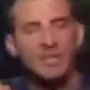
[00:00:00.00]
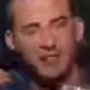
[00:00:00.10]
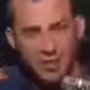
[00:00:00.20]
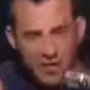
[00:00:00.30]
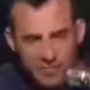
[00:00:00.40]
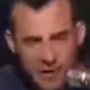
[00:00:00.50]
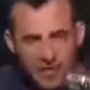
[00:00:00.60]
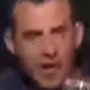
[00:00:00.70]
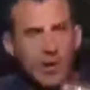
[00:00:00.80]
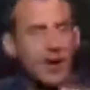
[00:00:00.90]
and he's hoodie
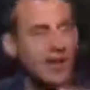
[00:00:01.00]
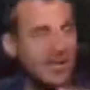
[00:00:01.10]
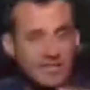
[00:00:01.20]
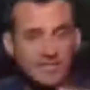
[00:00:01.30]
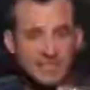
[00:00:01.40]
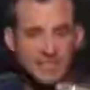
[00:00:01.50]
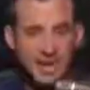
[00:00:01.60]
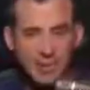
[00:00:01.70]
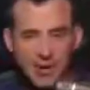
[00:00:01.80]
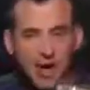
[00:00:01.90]
mellow and he gets in
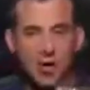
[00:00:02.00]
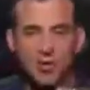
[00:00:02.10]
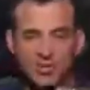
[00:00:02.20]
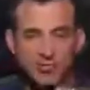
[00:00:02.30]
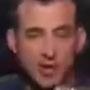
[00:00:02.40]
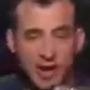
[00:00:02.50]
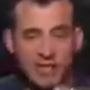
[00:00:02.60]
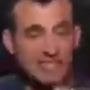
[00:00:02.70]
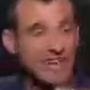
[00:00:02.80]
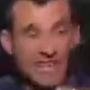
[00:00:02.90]
shape, whereas
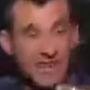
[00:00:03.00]
LeBron has